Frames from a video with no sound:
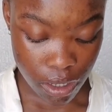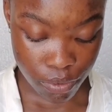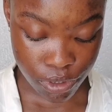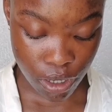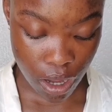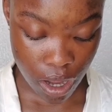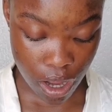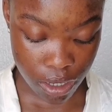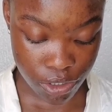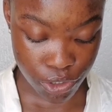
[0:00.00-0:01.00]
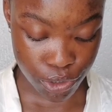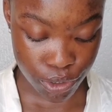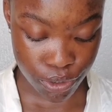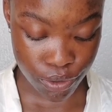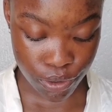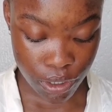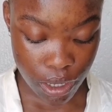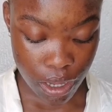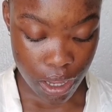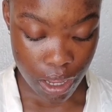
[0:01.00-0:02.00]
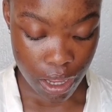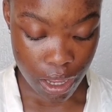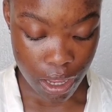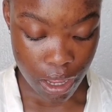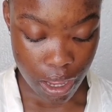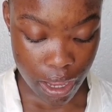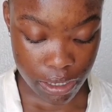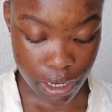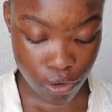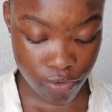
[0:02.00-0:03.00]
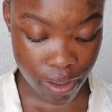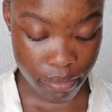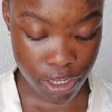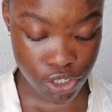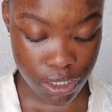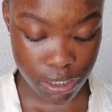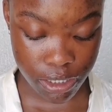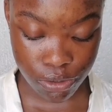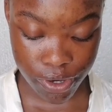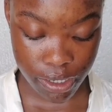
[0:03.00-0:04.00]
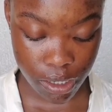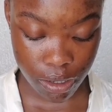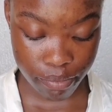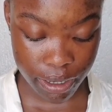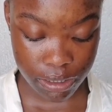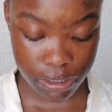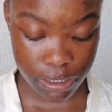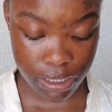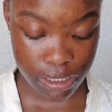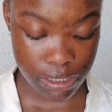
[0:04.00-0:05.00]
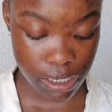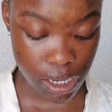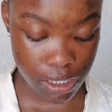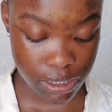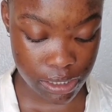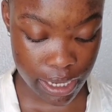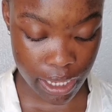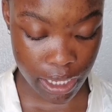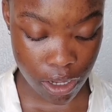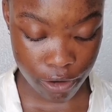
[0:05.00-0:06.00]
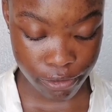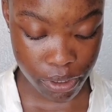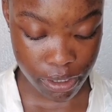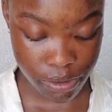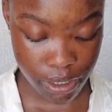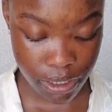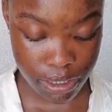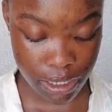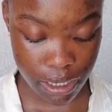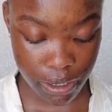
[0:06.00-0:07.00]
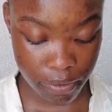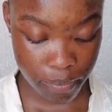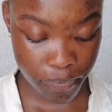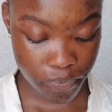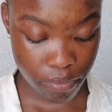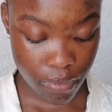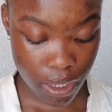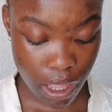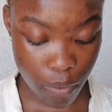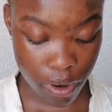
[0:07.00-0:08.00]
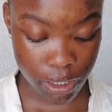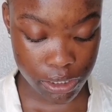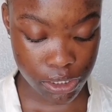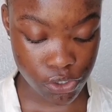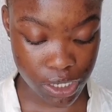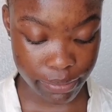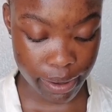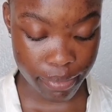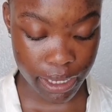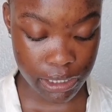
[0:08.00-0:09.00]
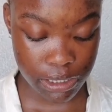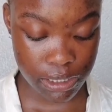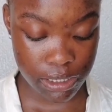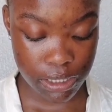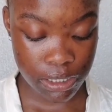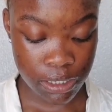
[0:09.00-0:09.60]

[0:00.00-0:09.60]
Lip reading: it was hard, you know. And I don't know if I mentioned this already, but it is the last day of 2020 today. I wanted to try my best